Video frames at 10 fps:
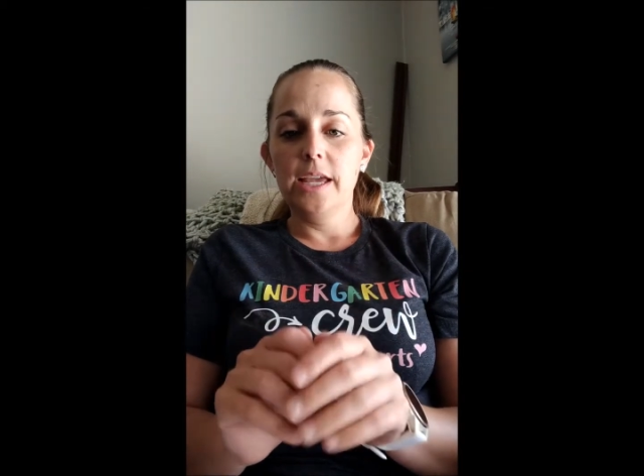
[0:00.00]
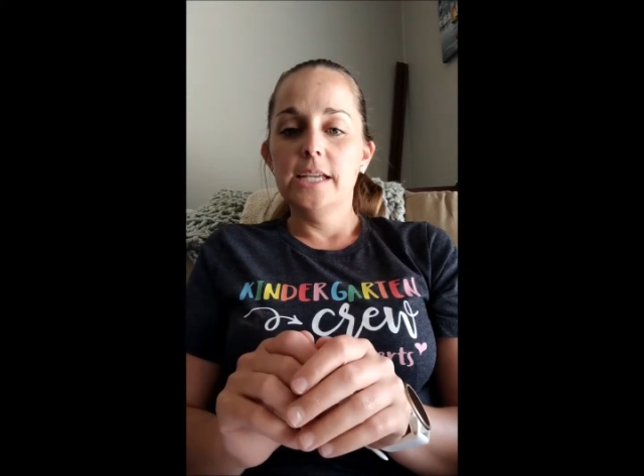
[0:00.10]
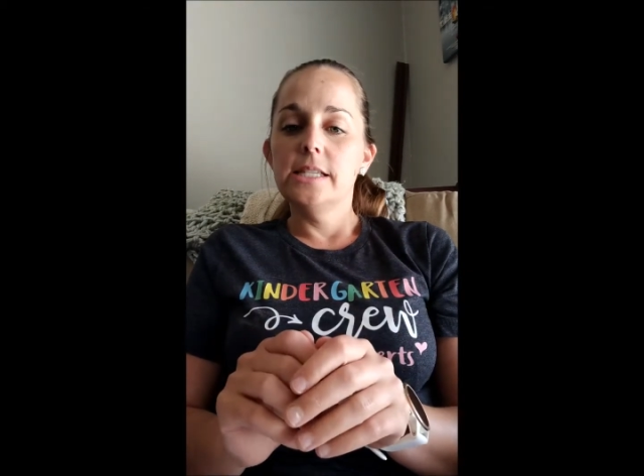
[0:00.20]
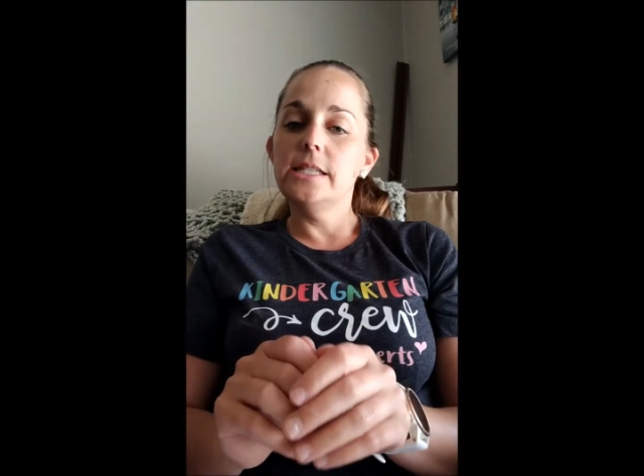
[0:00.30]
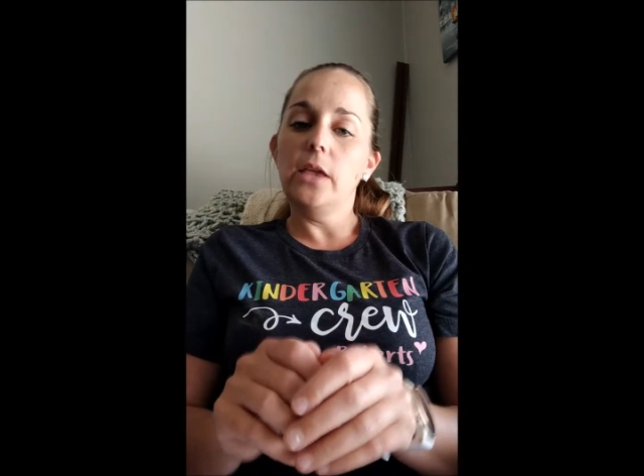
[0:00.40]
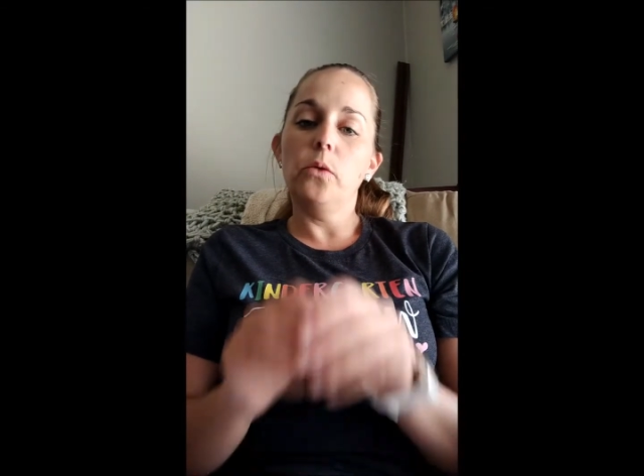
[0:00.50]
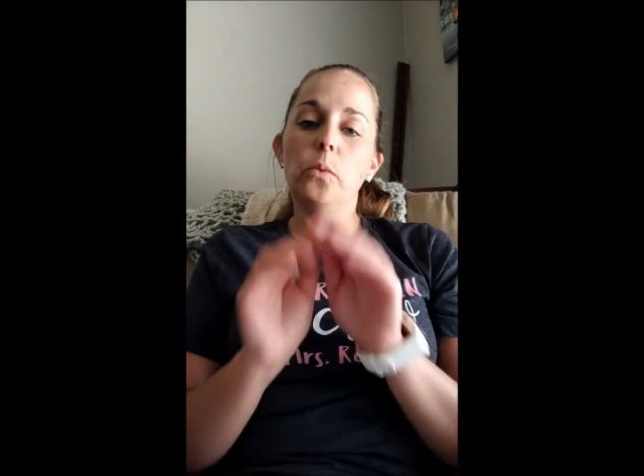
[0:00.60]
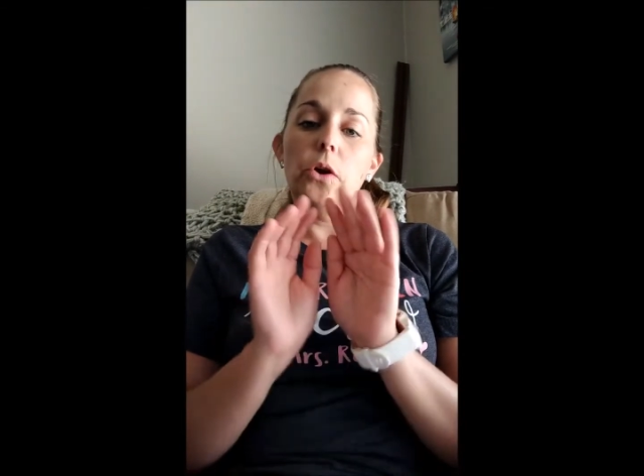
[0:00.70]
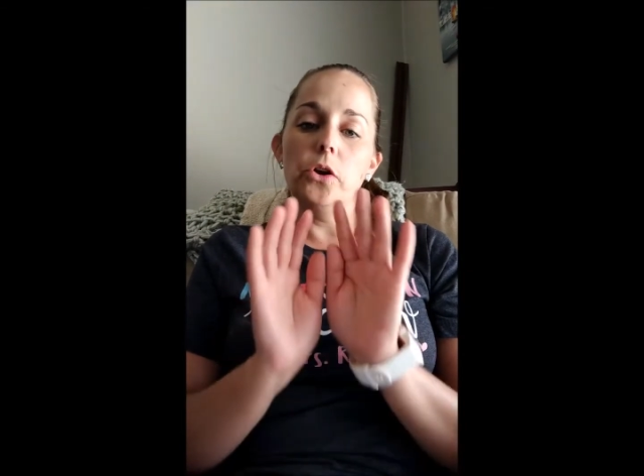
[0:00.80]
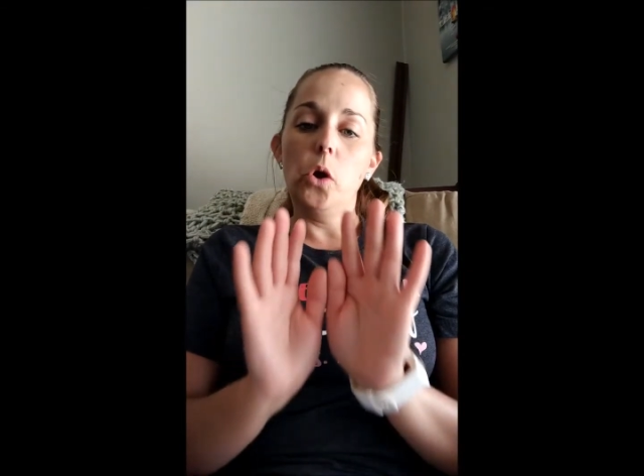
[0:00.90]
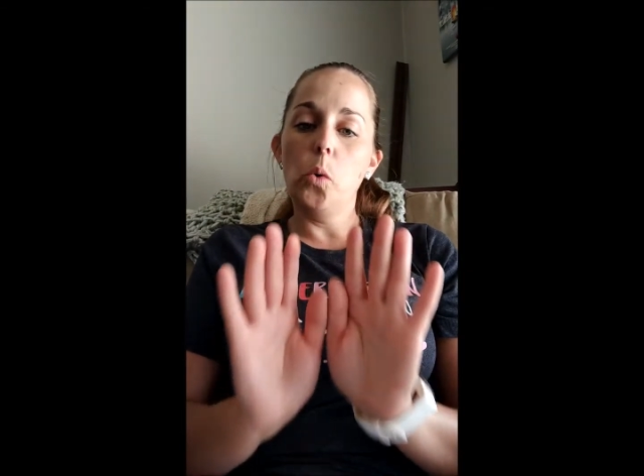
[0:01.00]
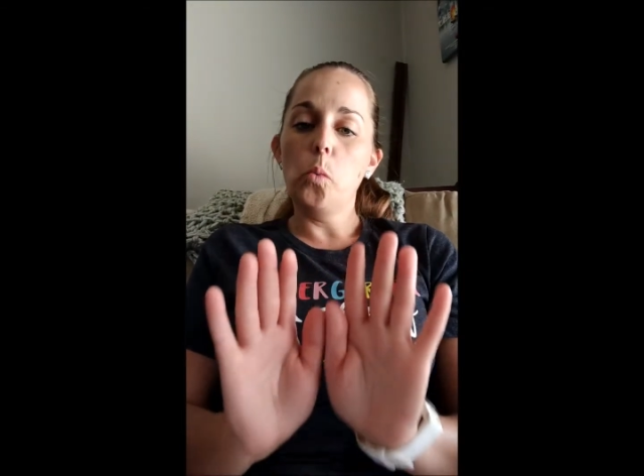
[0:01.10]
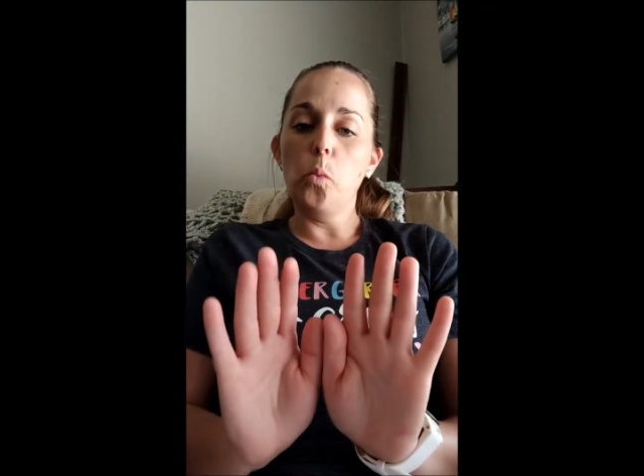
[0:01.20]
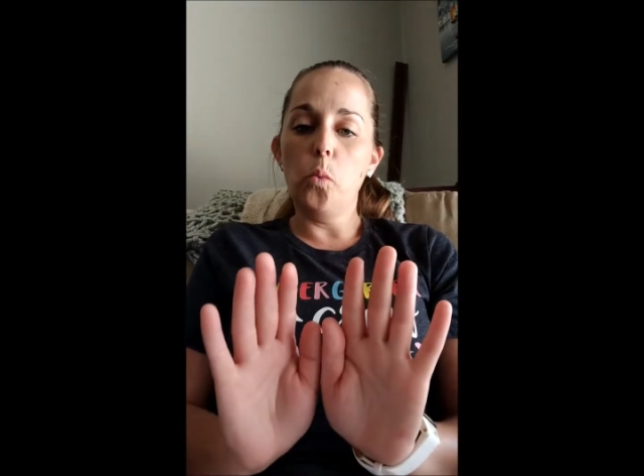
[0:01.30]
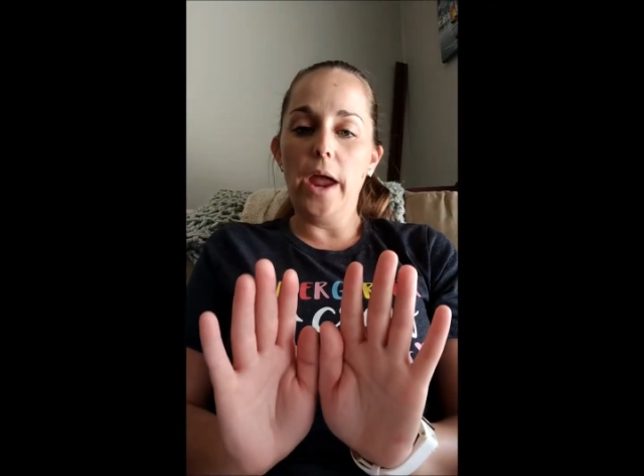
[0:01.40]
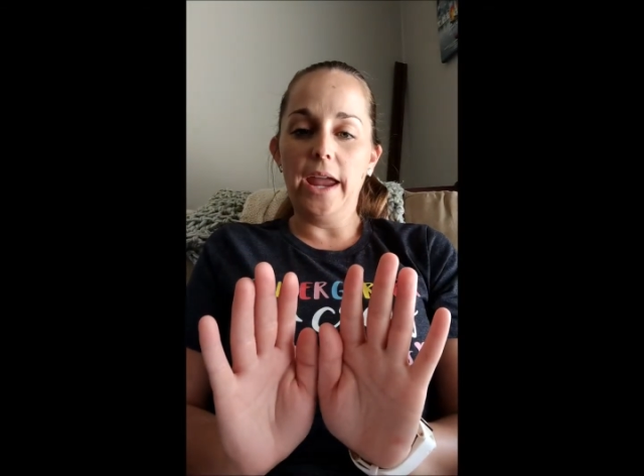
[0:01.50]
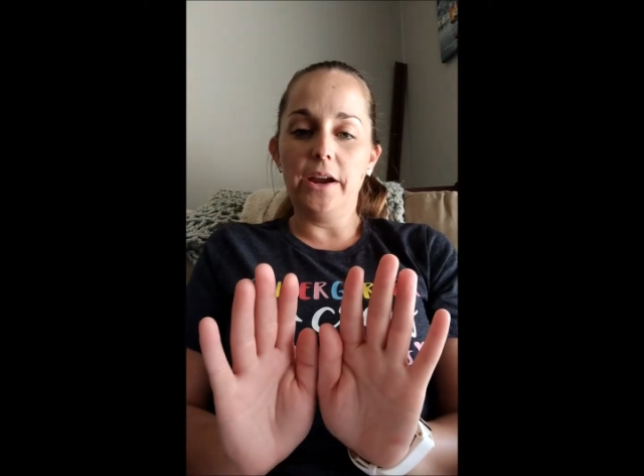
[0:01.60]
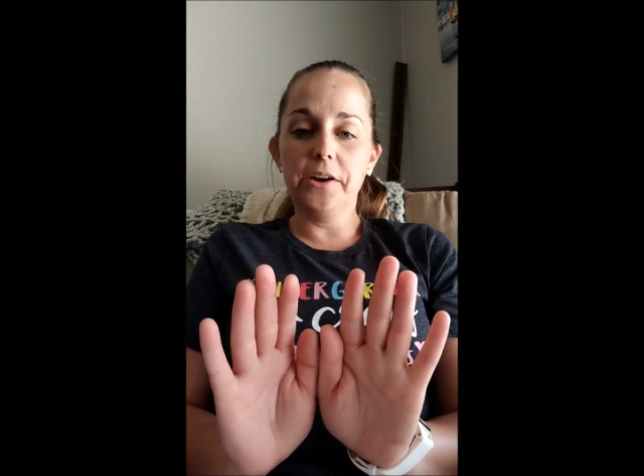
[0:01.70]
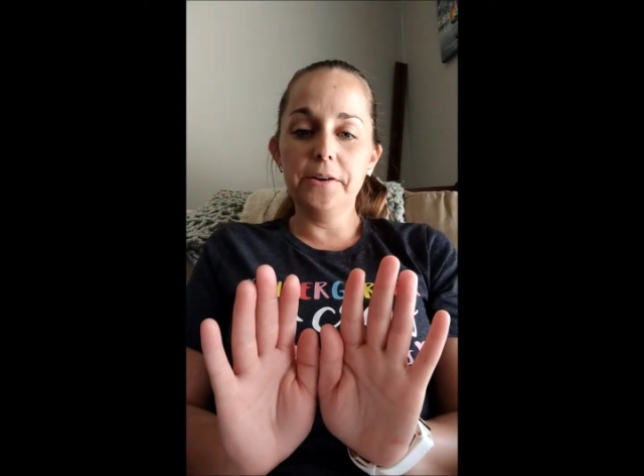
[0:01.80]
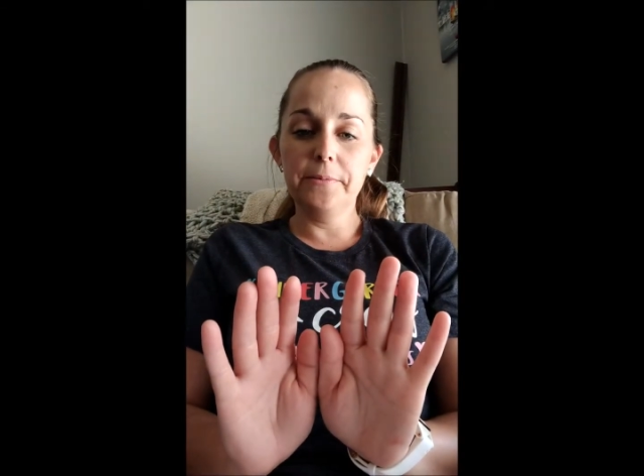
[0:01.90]
Say the word
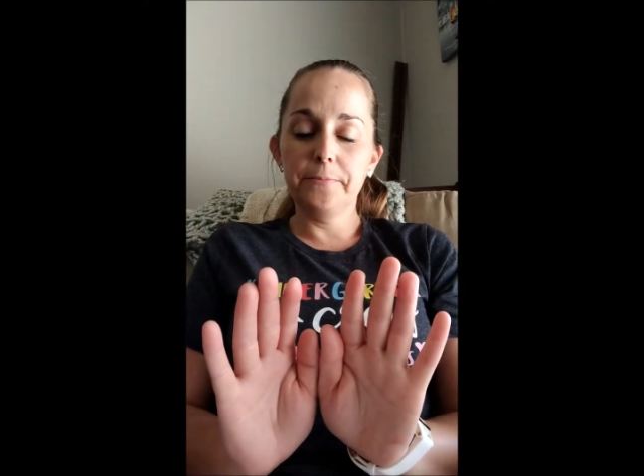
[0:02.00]
where.